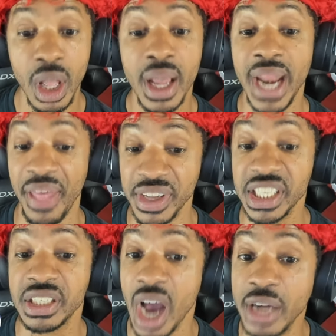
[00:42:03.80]
Now this
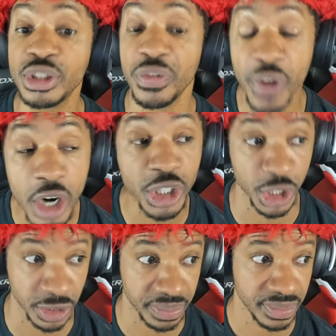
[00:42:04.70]
is
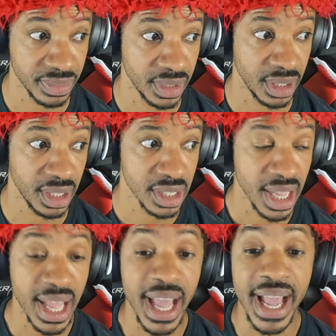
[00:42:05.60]
controversial.
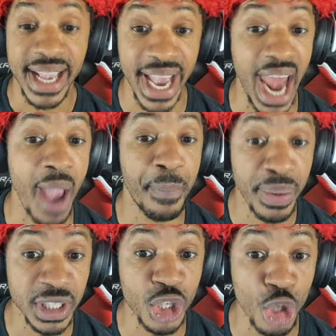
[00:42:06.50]
Can I
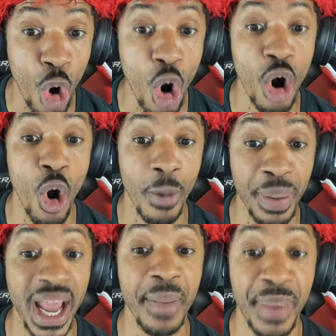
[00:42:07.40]
store or
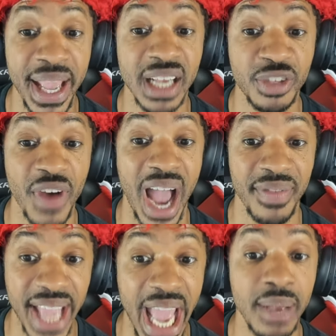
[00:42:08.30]
play PS5
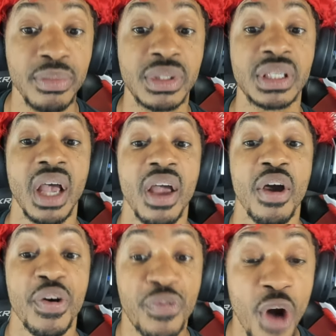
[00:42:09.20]
games
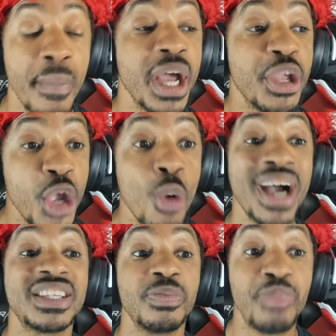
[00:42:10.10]
from a
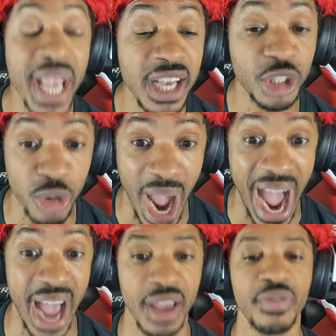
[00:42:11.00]
USB
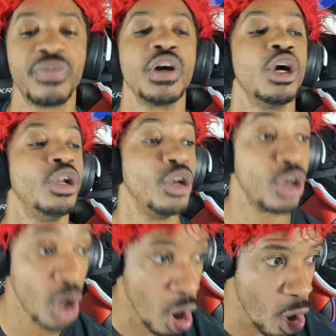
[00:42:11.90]
drive?
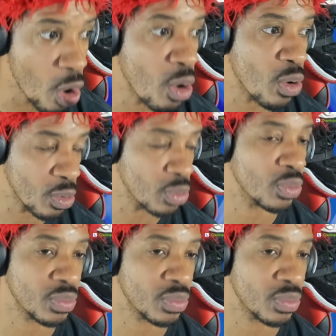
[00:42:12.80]
No.